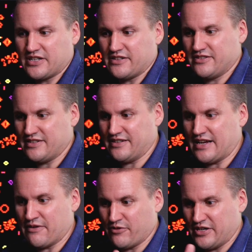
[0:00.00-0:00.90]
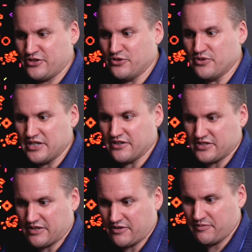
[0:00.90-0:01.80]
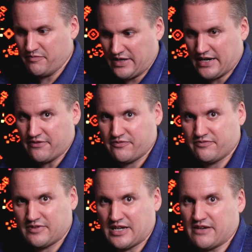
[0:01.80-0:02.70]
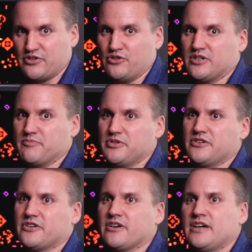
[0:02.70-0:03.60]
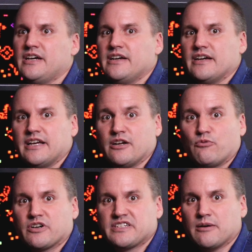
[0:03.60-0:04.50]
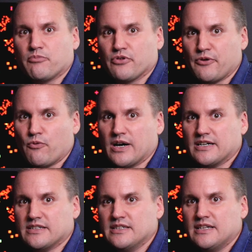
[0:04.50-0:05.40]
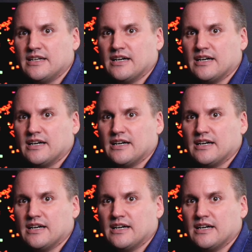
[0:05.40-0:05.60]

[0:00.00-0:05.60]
And every 2 years I would have a new computer, and it worked out pretty well.